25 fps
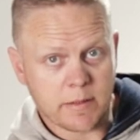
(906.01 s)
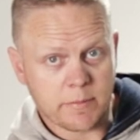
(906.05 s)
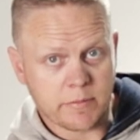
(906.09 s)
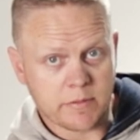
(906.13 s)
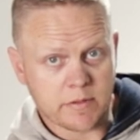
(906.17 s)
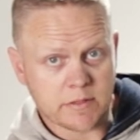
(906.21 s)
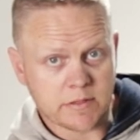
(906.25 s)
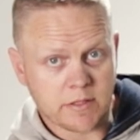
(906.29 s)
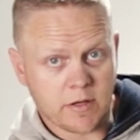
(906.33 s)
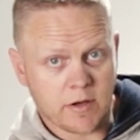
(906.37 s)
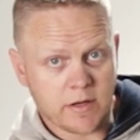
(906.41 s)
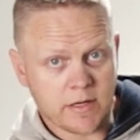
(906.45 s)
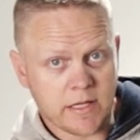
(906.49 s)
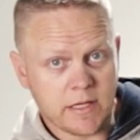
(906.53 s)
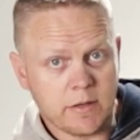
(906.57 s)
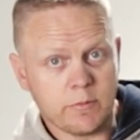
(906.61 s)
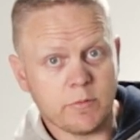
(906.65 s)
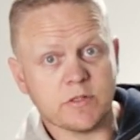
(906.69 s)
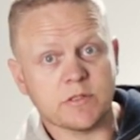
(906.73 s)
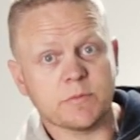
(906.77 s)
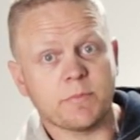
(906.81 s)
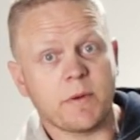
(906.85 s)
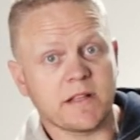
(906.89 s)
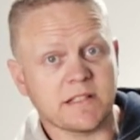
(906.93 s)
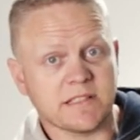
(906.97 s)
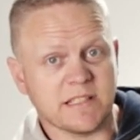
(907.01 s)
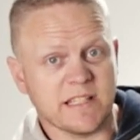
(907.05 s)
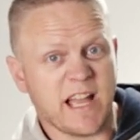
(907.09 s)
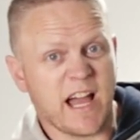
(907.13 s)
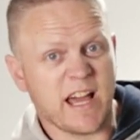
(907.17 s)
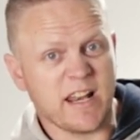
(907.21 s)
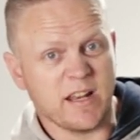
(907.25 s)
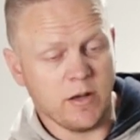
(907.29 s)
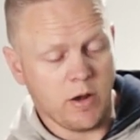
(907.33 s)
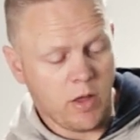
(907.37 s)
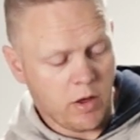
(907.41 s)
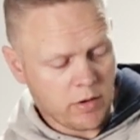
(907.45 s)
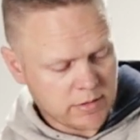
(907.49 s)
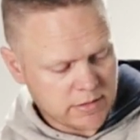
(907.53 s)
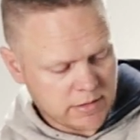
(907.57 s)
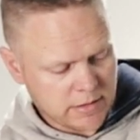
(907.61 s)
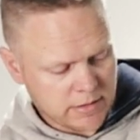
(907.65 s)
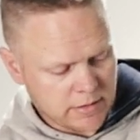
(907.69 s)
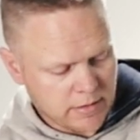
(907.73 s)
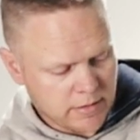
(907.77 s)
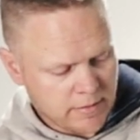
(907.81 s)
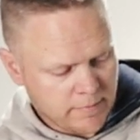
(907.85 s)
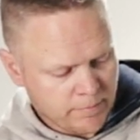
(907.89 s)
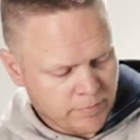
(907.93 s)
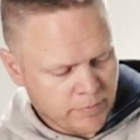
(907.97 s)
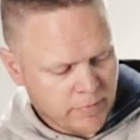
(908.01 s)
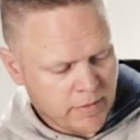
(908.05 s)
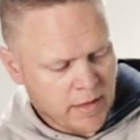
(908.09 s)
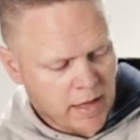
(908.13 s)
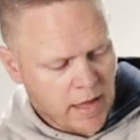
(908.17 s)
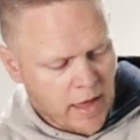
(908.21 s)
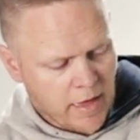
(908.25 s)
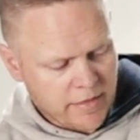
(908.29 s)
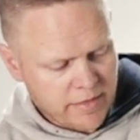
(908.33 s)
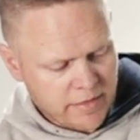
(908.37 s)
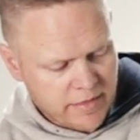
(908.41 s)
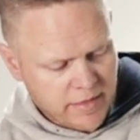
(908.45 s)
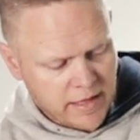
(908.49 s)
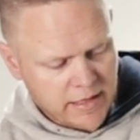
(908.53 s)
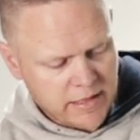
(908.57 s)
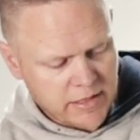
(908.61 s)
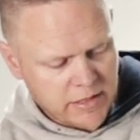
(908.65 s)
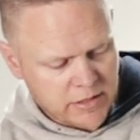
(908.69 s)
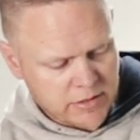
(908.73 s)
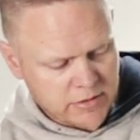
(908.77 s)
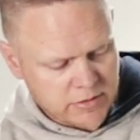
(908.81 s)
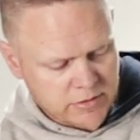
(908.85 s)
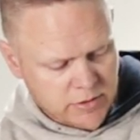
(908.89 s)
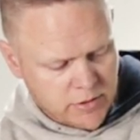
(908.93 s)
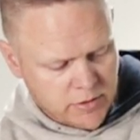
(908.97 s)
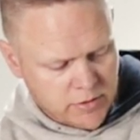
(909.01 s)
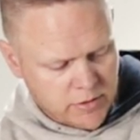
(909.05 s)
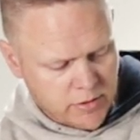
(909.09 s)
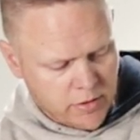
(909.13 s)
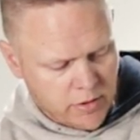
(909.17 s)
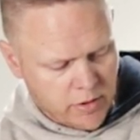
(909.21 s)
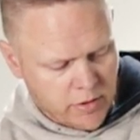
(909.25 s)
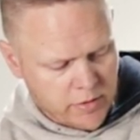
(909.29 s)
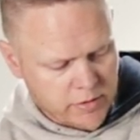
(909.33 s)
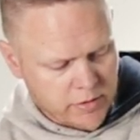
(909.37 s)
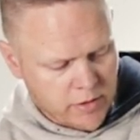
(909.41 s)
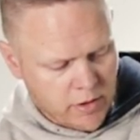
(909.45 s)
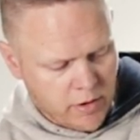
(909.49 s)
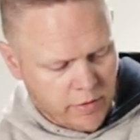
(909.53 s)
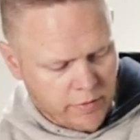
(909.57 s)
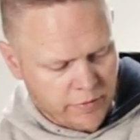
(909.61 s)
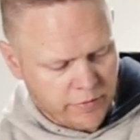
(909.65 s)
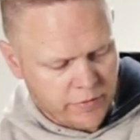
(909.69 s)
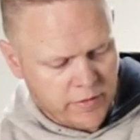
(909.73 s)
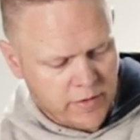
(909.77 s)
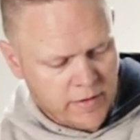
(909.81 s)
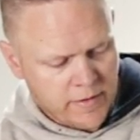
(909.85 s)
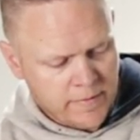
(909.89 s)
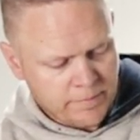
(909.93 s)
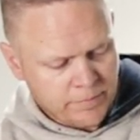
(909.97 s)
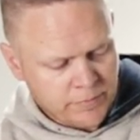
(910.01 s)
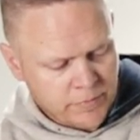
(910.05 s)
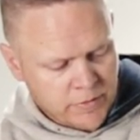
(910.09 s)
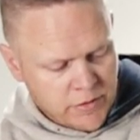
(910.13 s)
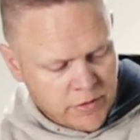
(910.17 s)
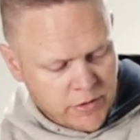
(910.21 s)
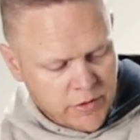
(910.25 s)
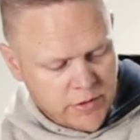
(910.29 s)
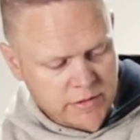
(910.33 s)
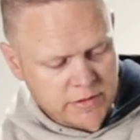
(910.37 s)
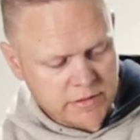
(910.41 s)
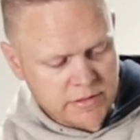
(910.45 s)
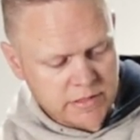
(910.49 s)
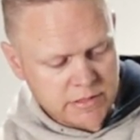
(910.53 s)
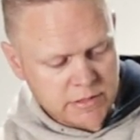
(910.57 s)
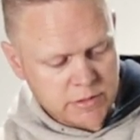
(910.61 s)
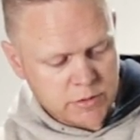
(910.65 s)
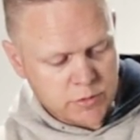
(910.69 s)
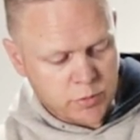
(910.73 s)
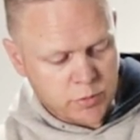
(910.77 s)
up on the side here, which basically unlocks it, and then you can turn it on and off. You can just